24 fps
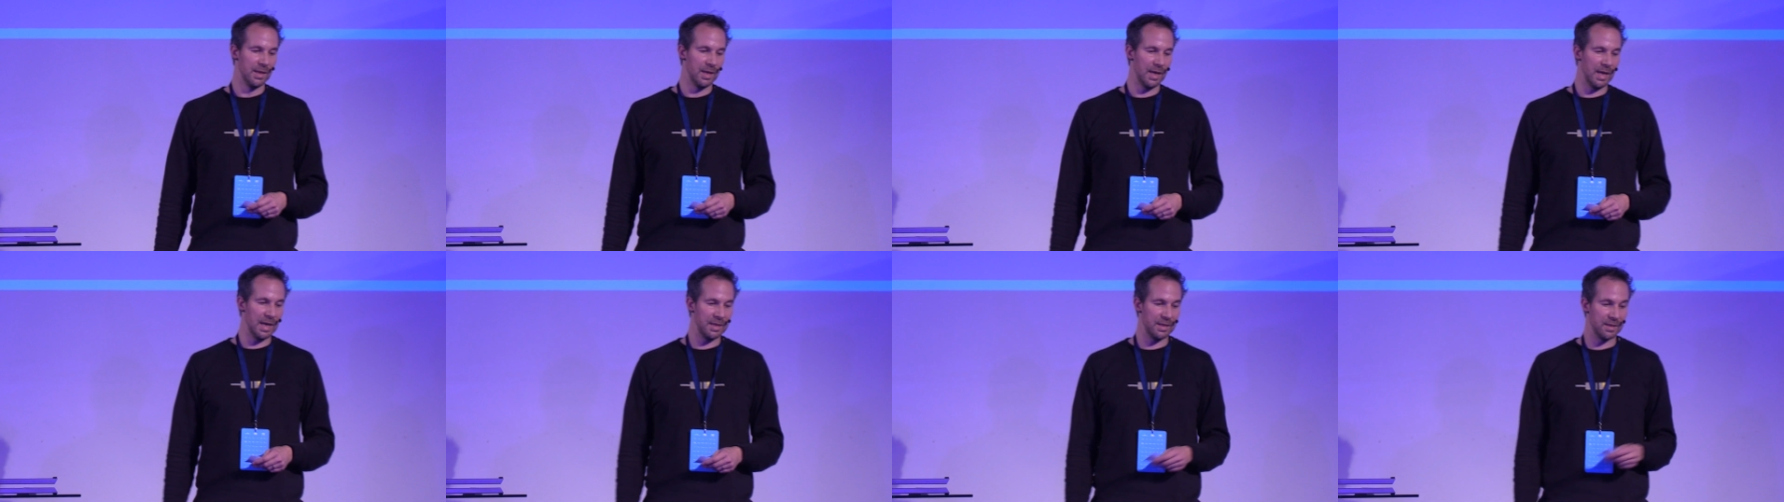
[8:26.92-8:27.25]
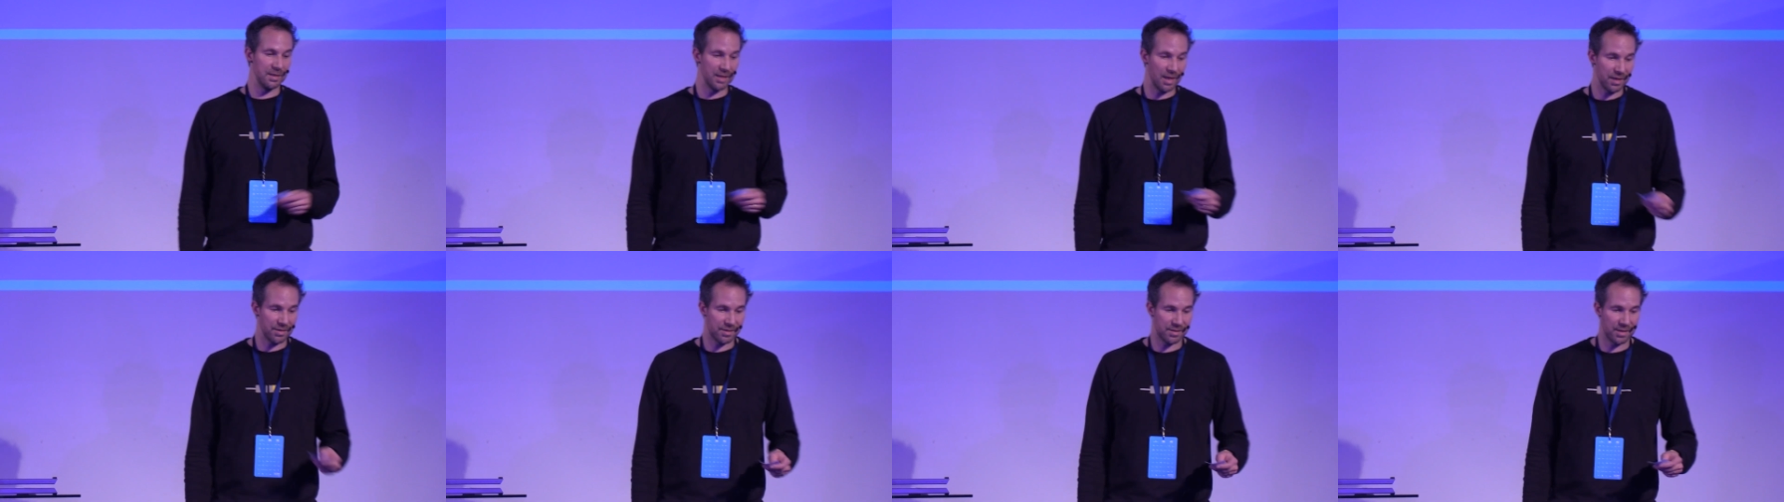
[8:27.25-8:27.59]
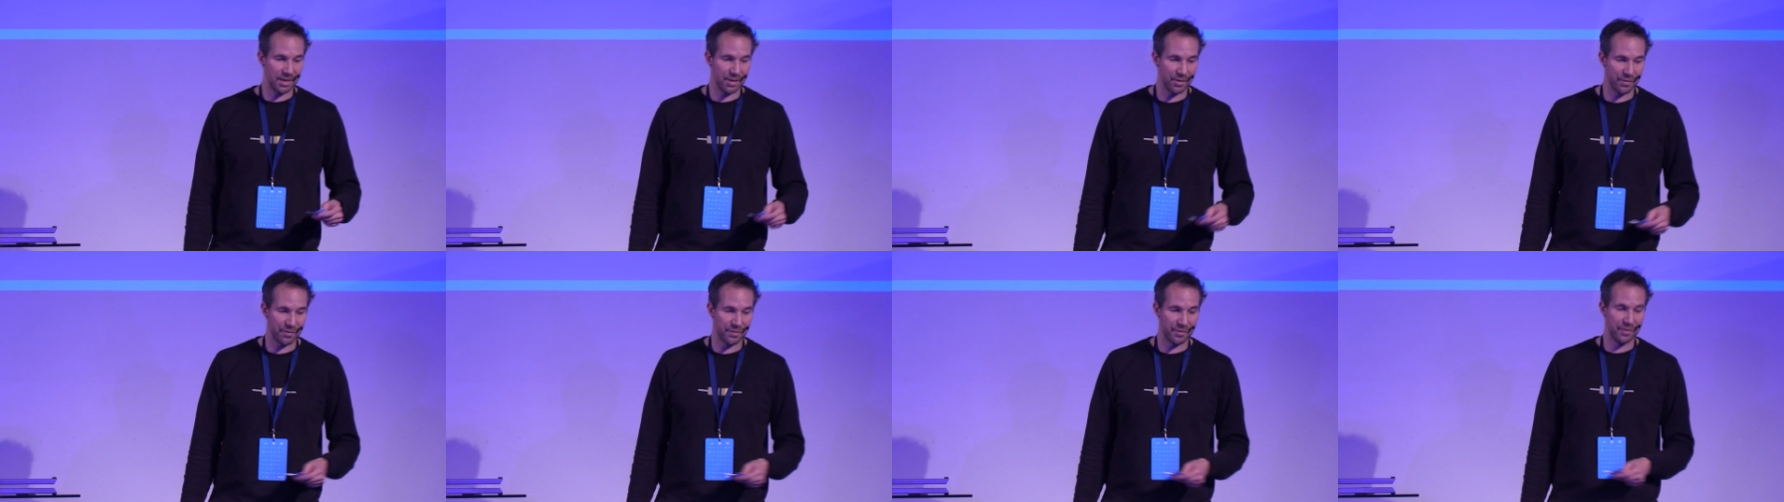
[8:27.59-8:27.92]
And the nice
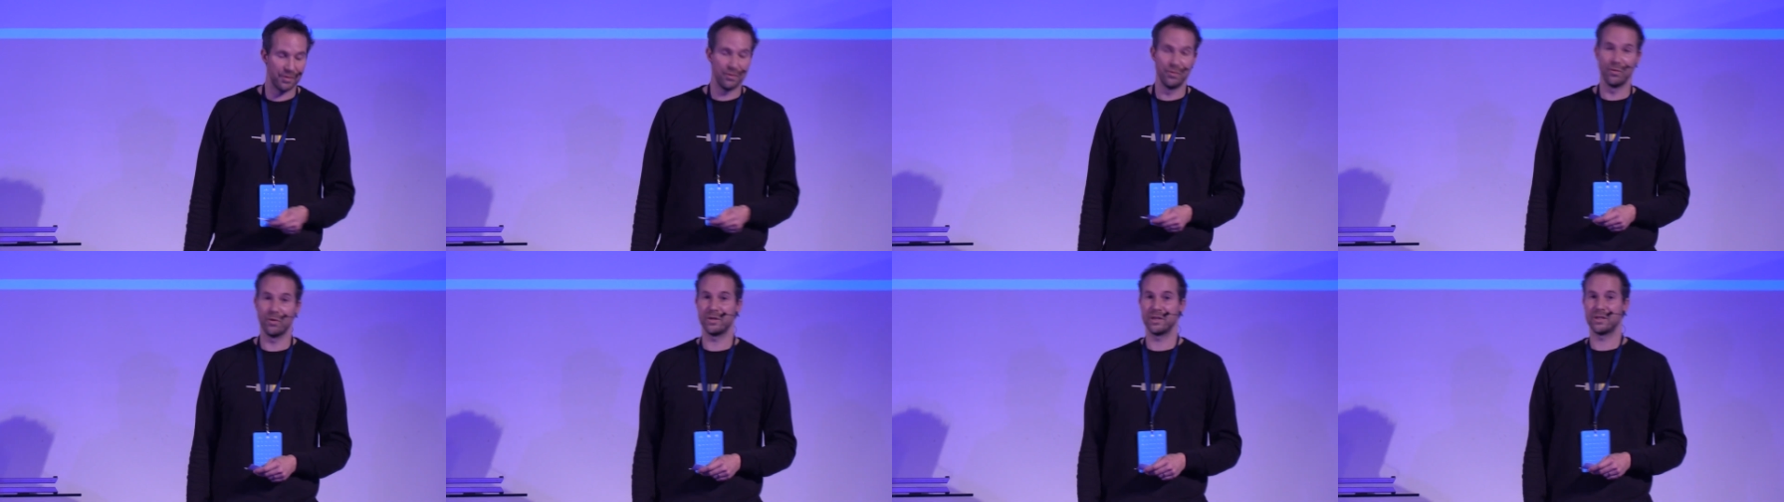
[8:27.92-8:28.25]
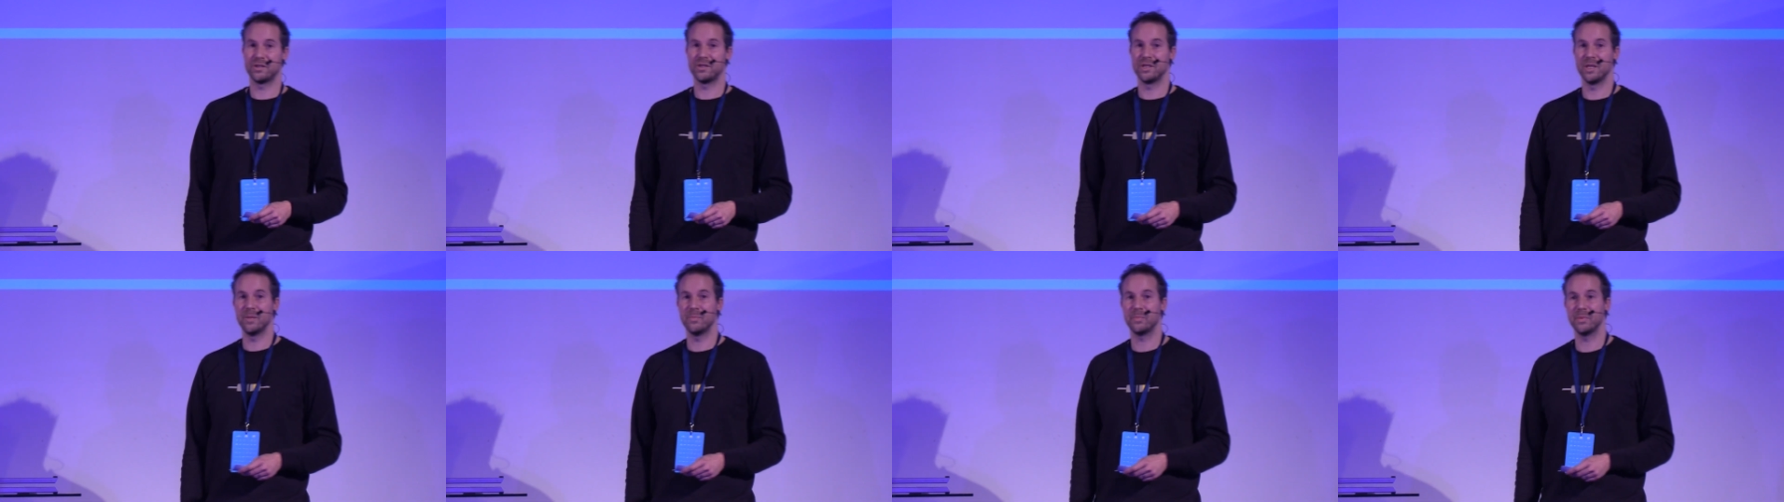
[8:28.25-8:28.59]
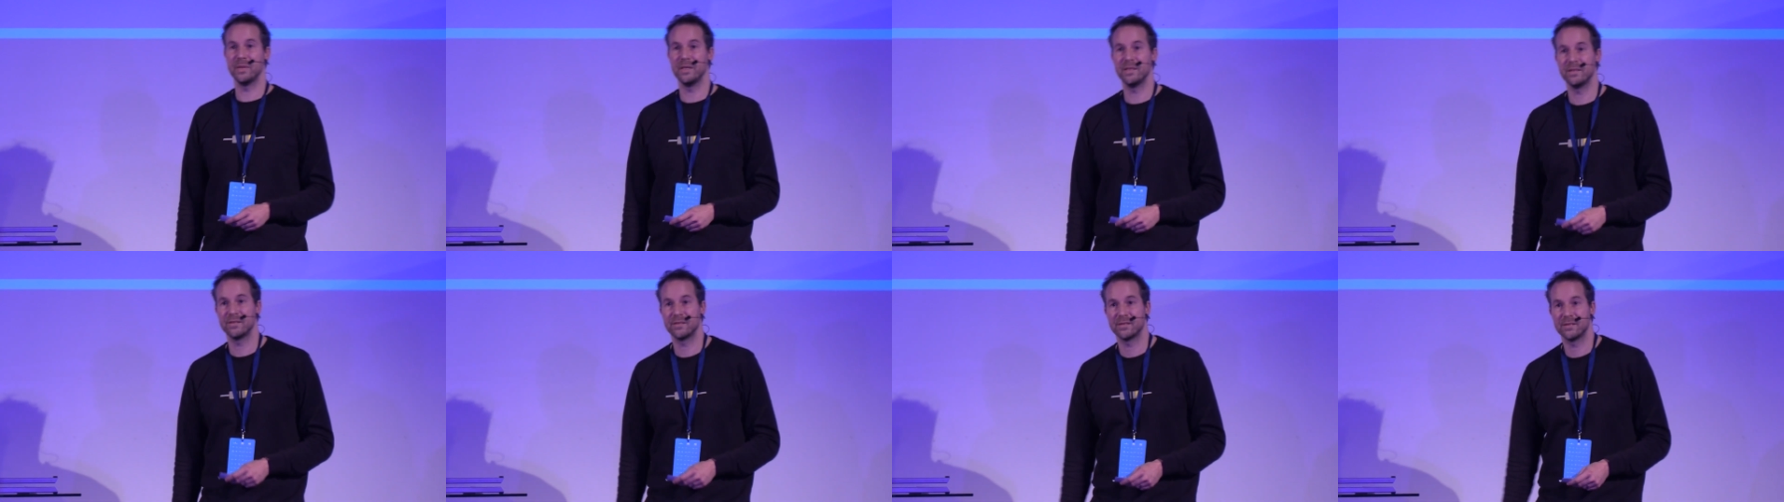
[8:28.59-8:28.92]
thing of the Nordic chip
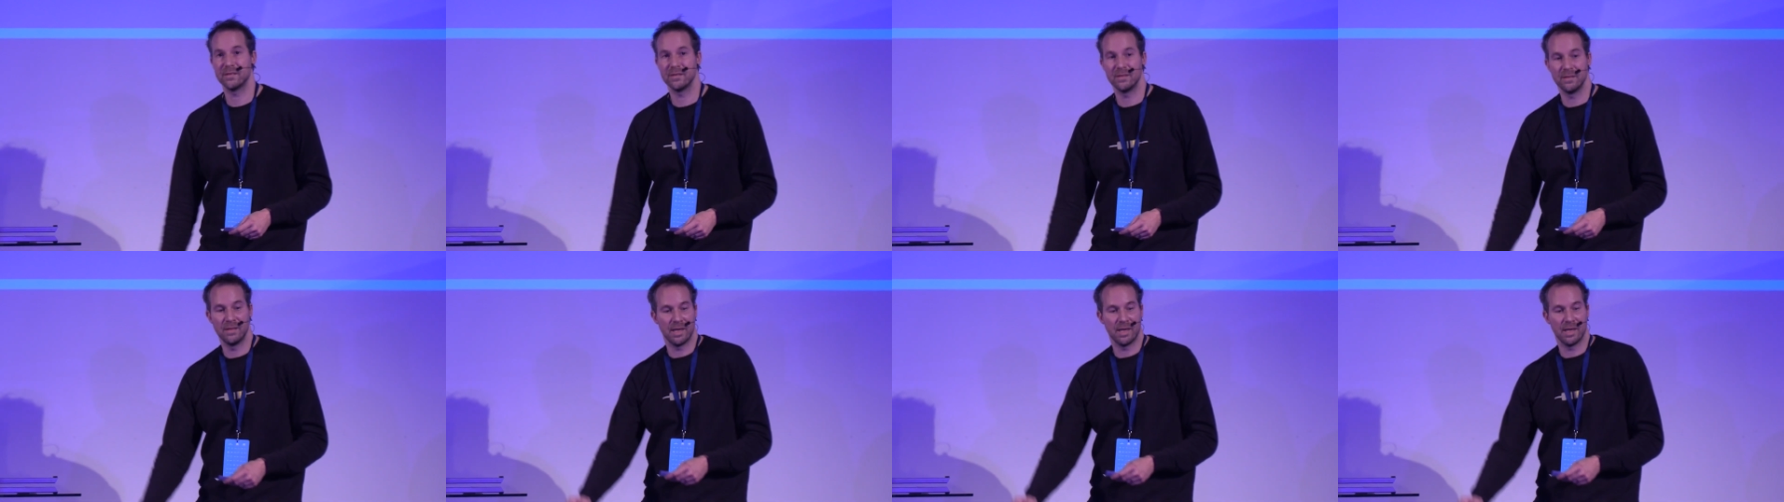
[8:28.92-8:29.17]
is